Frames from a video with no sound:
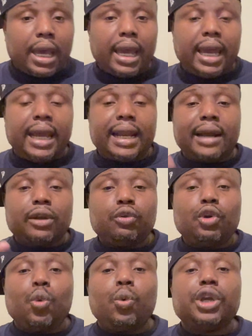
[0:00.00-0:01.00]
and I don't
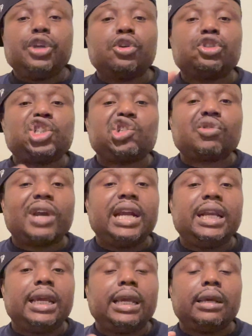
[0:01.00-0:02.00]
know what your
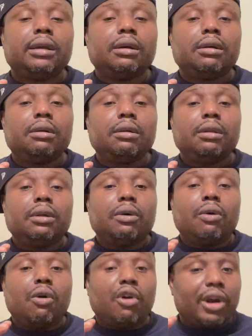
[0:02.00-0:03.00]
trading
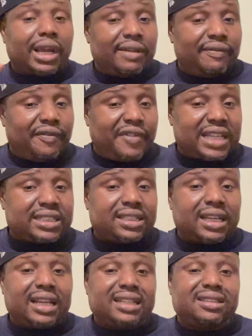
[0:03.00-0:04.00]
or
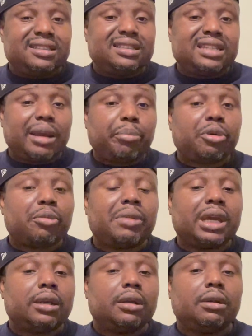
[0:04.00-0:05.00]
investing
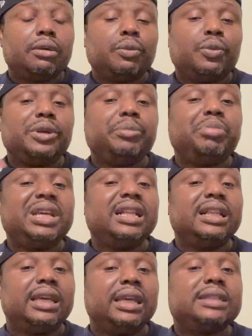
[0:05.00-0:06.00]
temperament
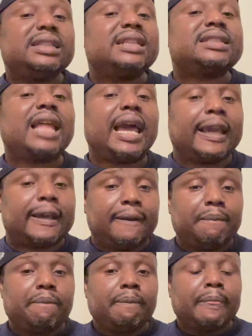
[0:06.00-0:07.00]
is like.
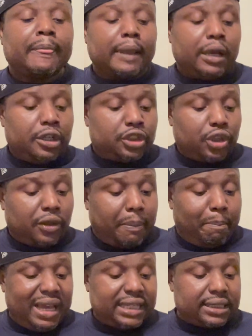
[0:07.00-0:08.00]
So the
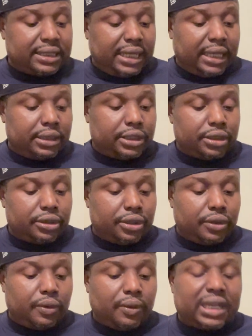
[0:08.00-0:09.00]
best thing to
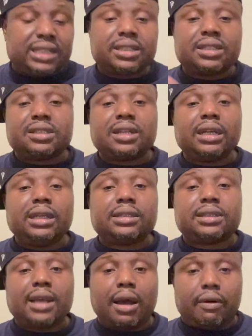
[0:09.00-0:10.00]
do is to study
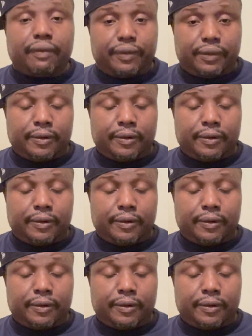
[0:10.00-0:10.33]
yourself.